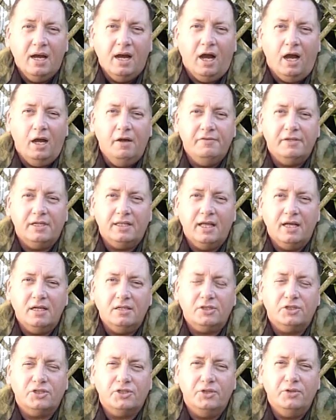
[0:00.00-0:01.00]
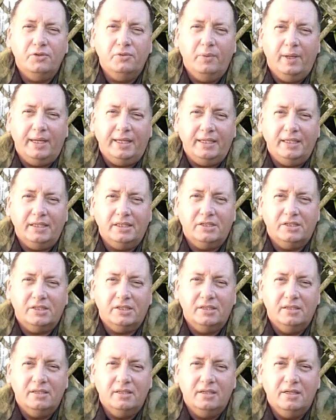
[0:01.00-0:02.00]
Over the last 2
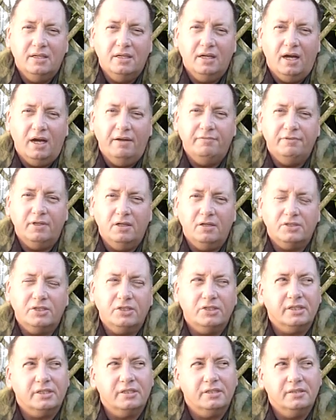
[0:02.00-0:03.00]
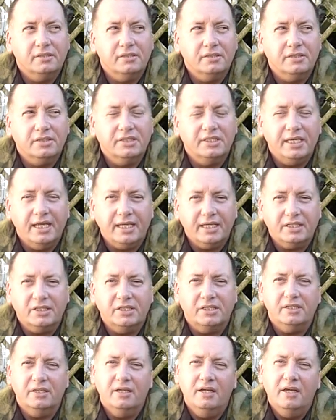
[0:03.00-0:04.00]
weeks I've lost
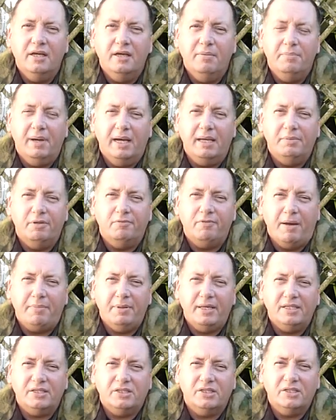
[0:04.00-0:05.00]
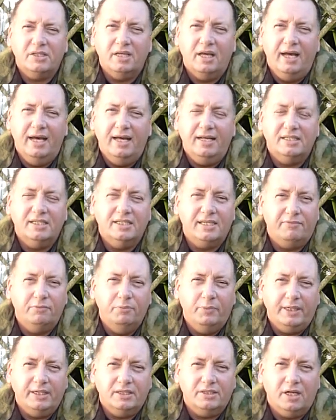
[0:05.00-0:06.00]
6 baby rabbits at 7
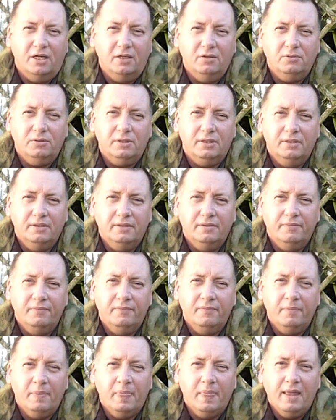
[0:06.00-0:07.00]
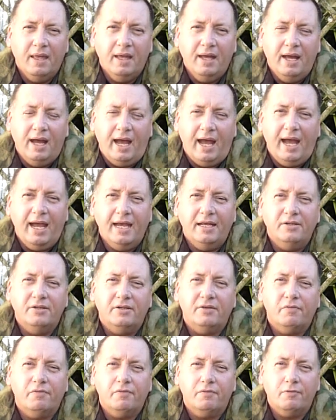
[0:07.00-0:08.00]
weeks old and
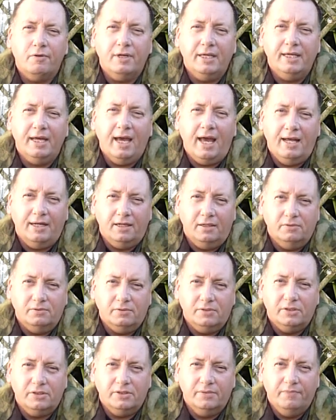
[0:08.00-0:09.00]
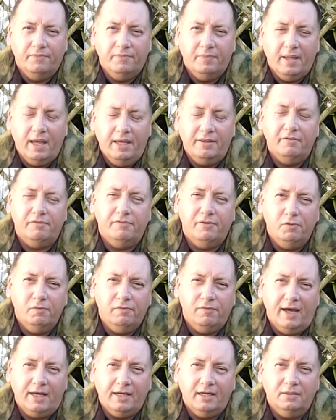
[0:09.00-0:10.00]
3 adults, and the 4th
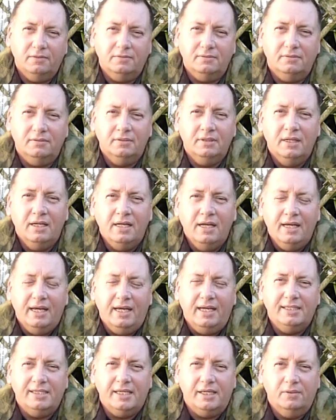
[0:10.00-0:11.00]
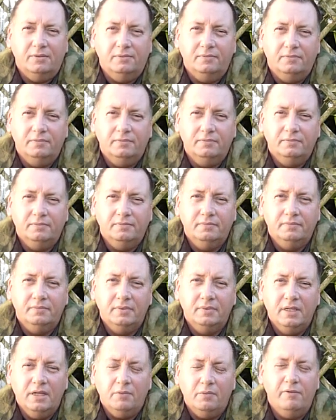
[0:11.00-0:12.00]
adult is ill
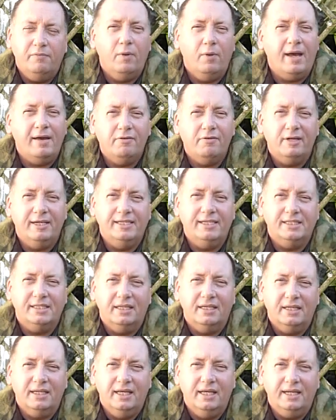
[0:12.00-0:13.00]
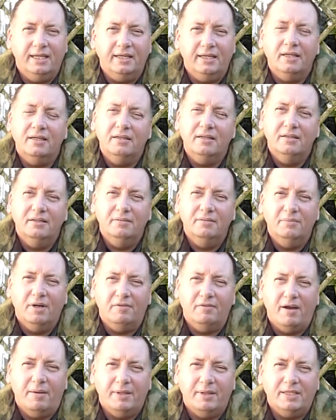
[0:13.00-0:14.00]
with whatever it is killing my
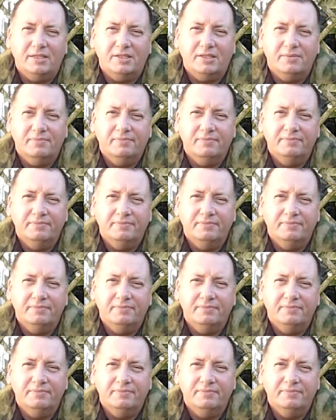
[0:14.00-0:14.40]
rabbits.